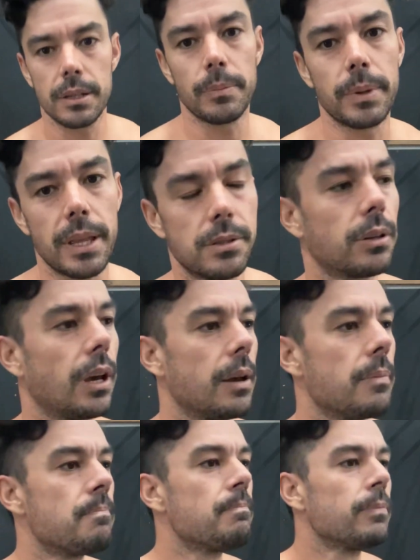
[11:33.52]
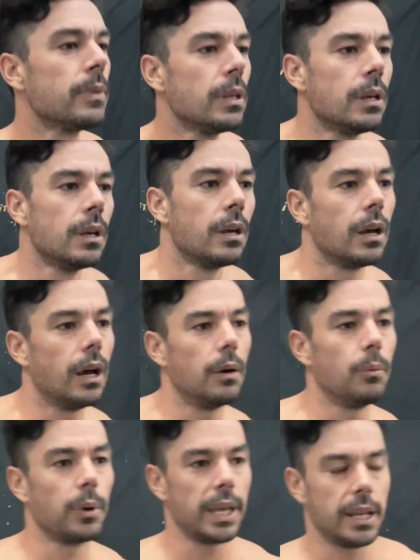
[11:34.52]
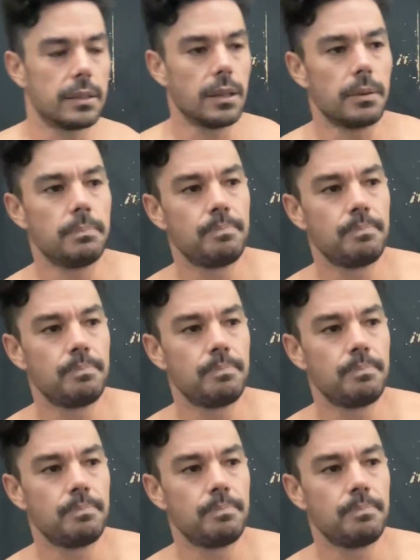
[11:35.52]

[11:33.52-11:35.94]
but that's okay. We'll get it done.